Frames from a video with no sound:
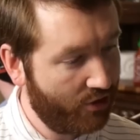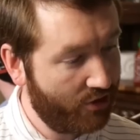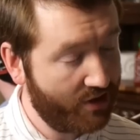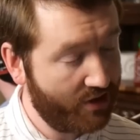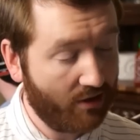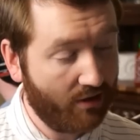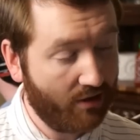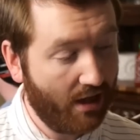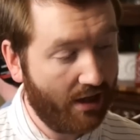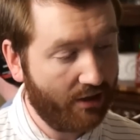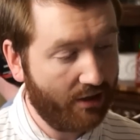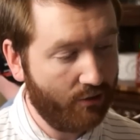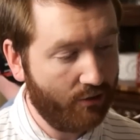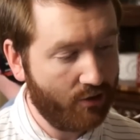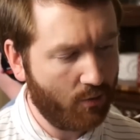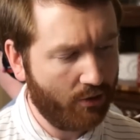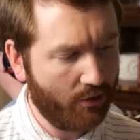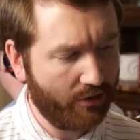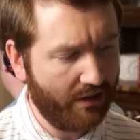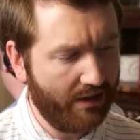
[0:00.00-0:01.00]
Salgado
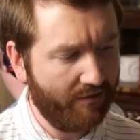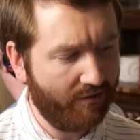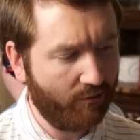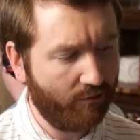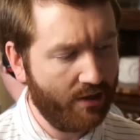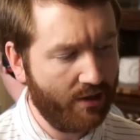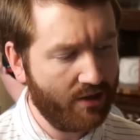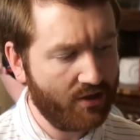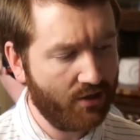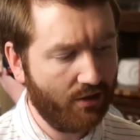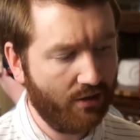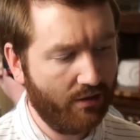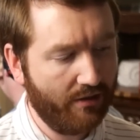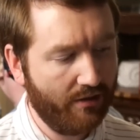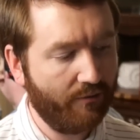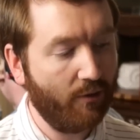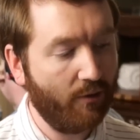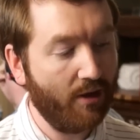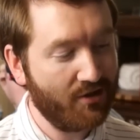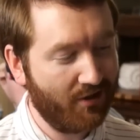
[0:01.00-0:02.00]
is wondering if
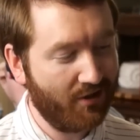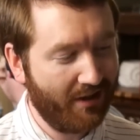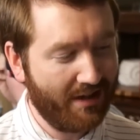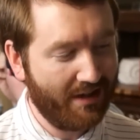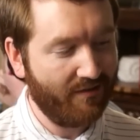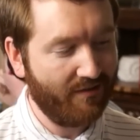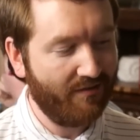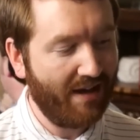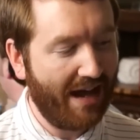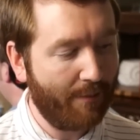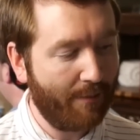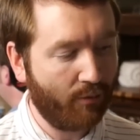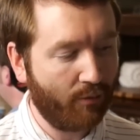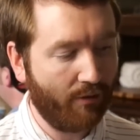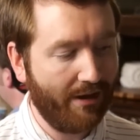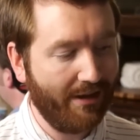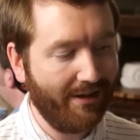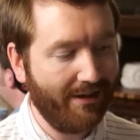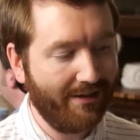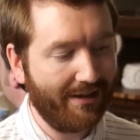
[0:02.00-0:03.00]
Russell has
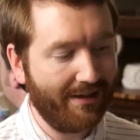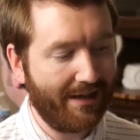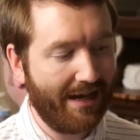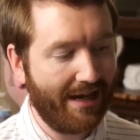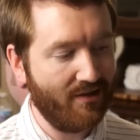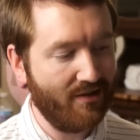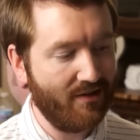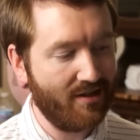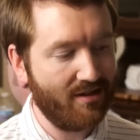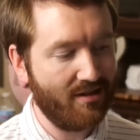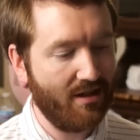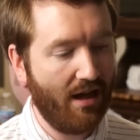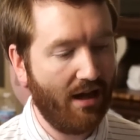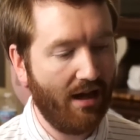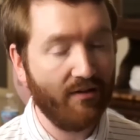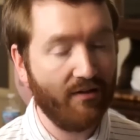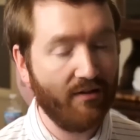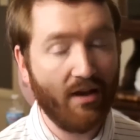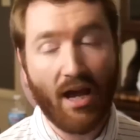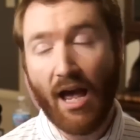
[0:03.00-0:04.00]
evaporated, can I have his
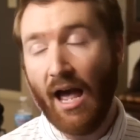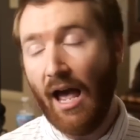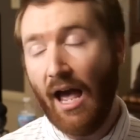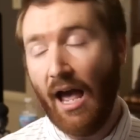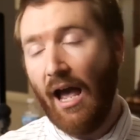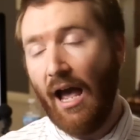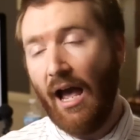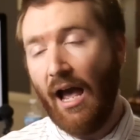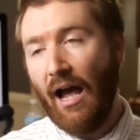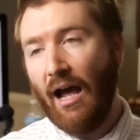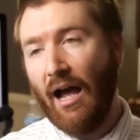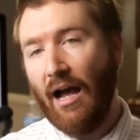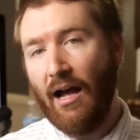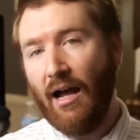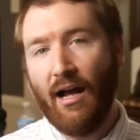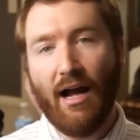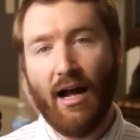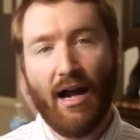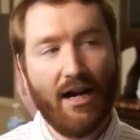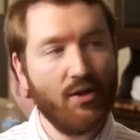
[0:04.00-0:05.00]
stuff?
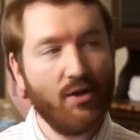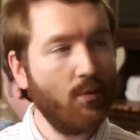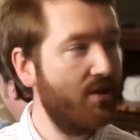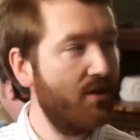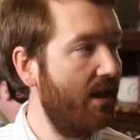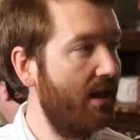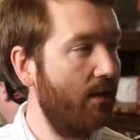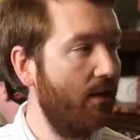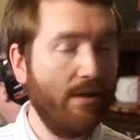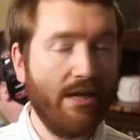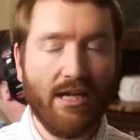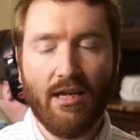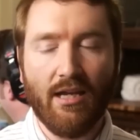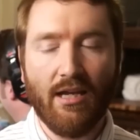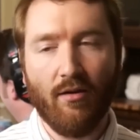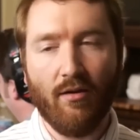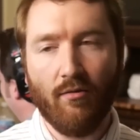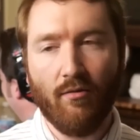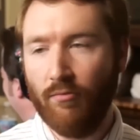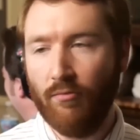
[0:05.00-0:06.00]
I just want to
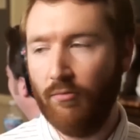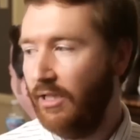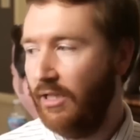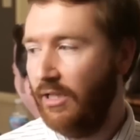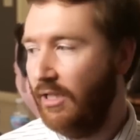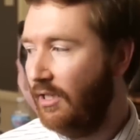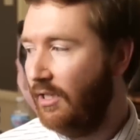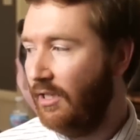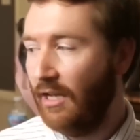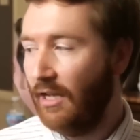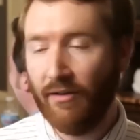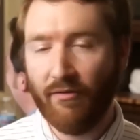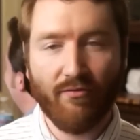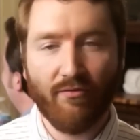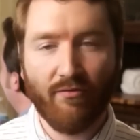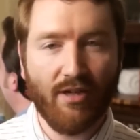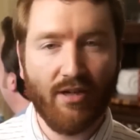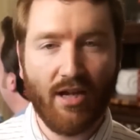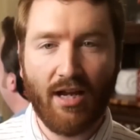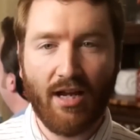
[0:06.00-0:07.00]
say we
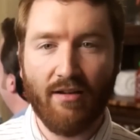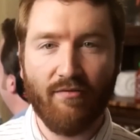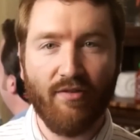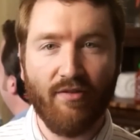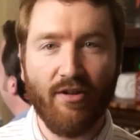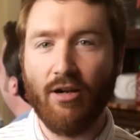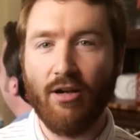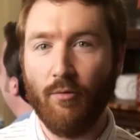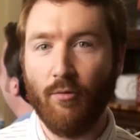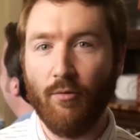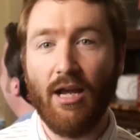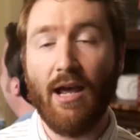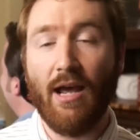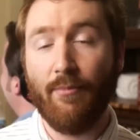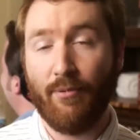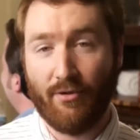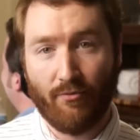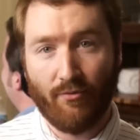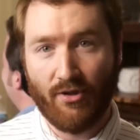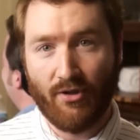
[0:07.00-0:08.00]
have not figured out what
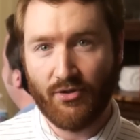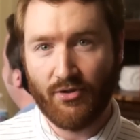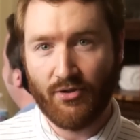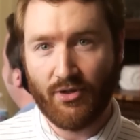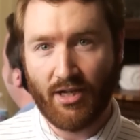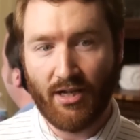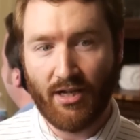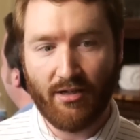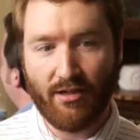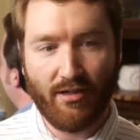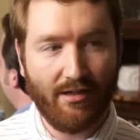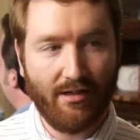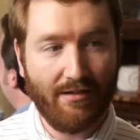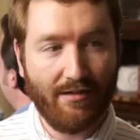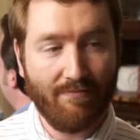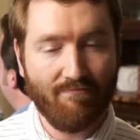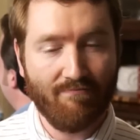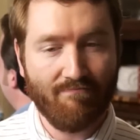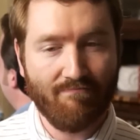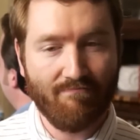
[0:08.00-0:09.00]
happened to Russell yet.
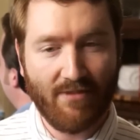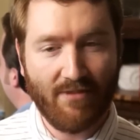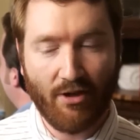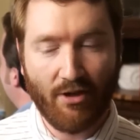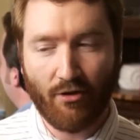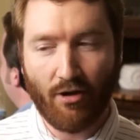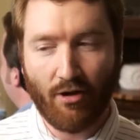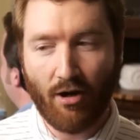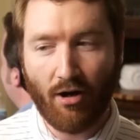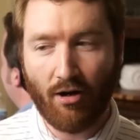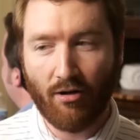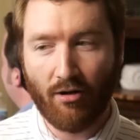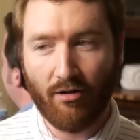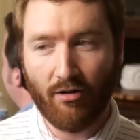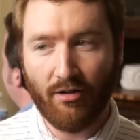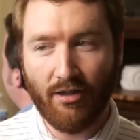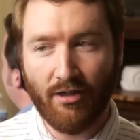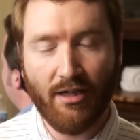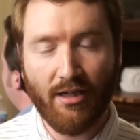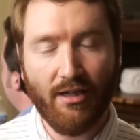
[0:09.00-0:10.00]
There are
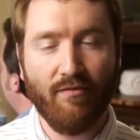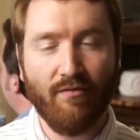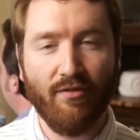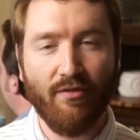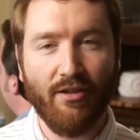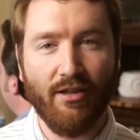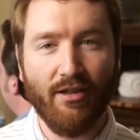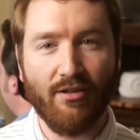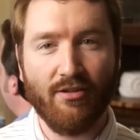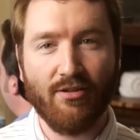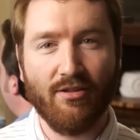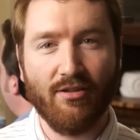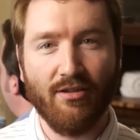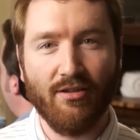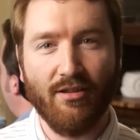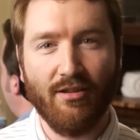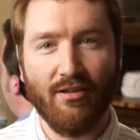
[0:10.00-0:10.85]
an infinite